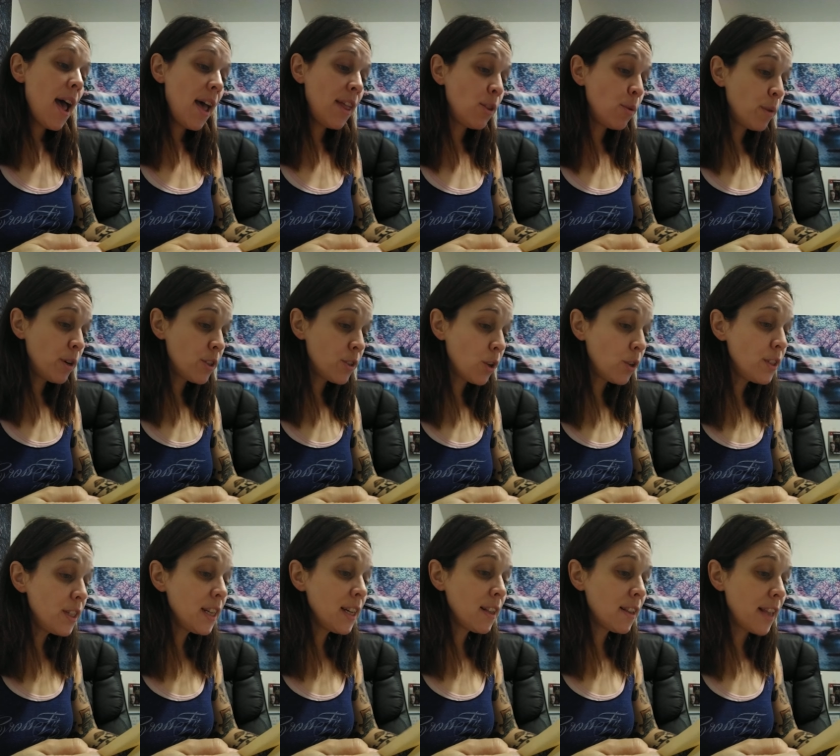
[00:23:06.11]
and the
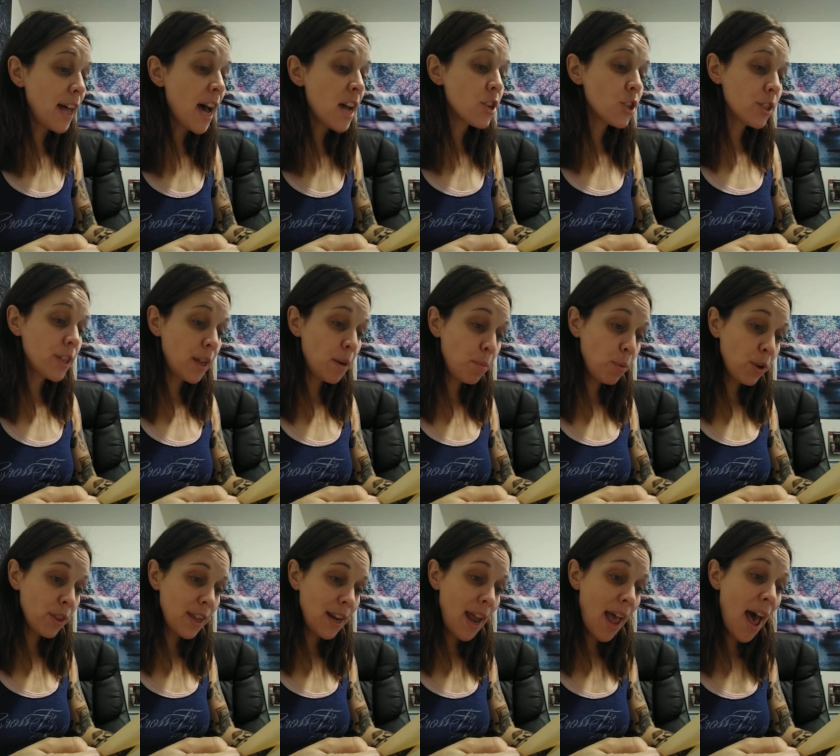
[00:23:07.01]
resulting clash led
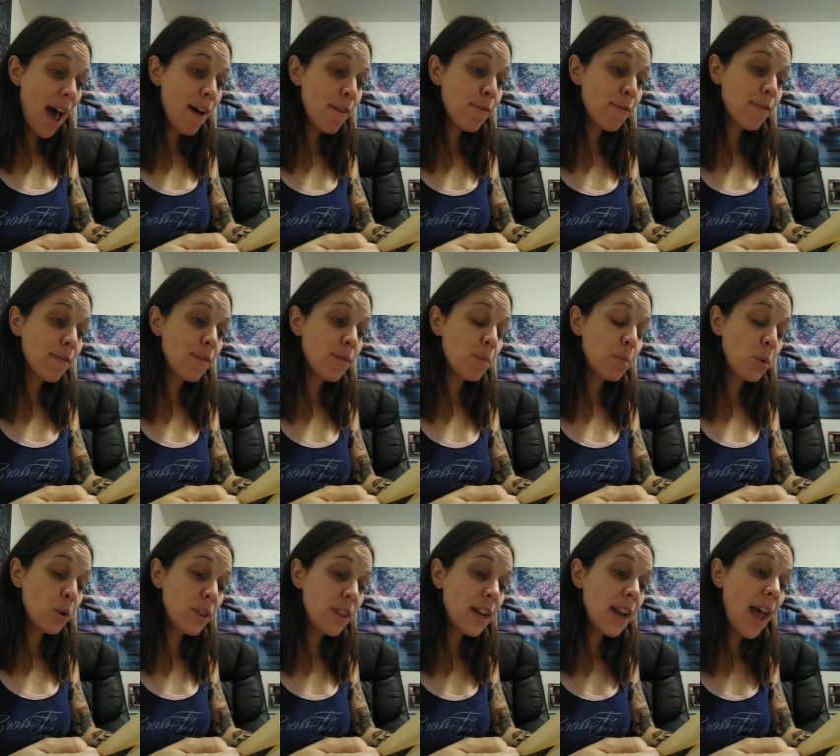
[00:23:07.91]
more than half
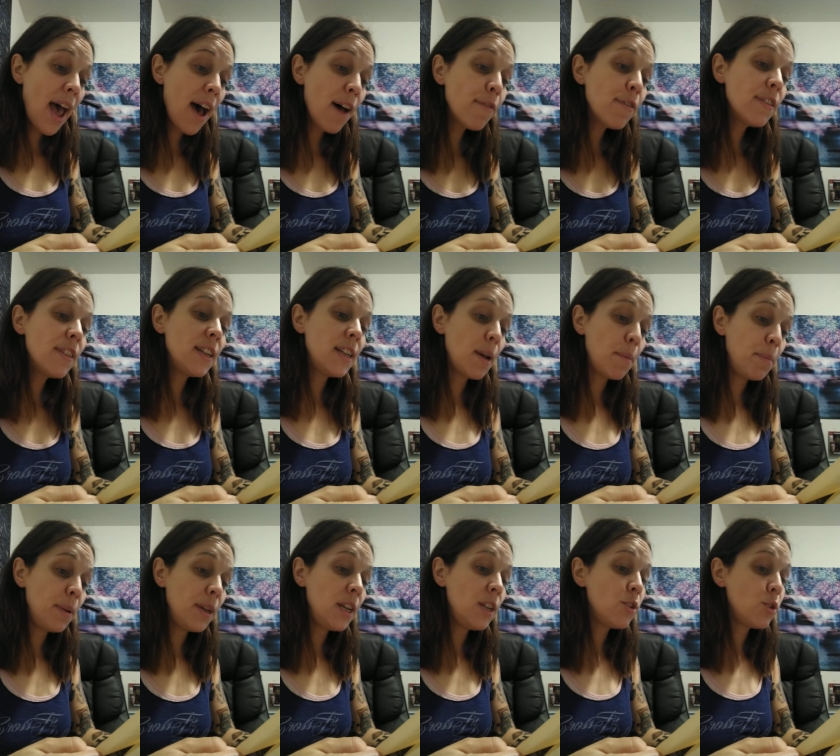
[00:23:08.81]
the
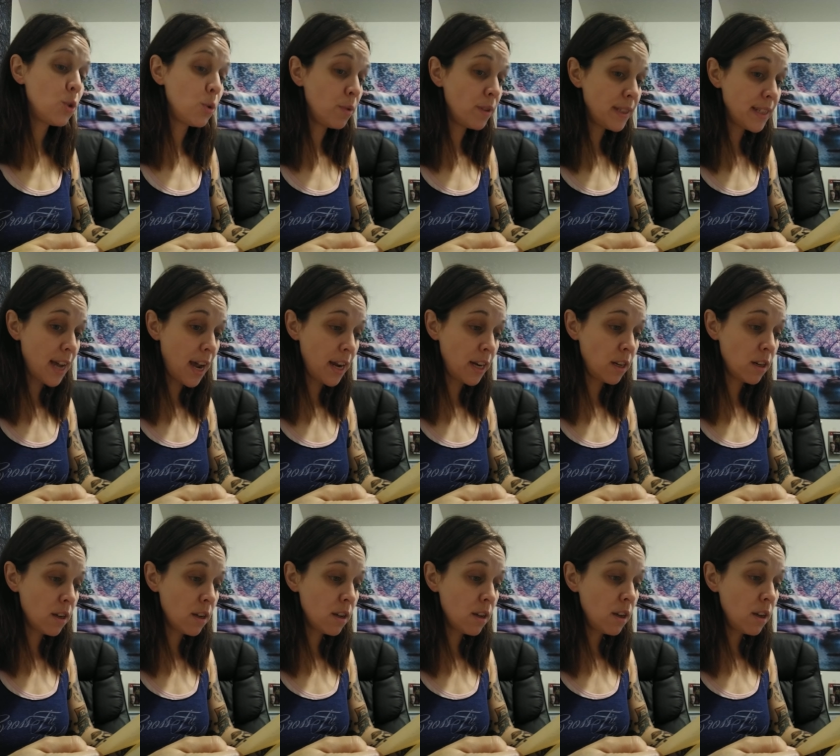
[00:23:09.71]
deputies to resign.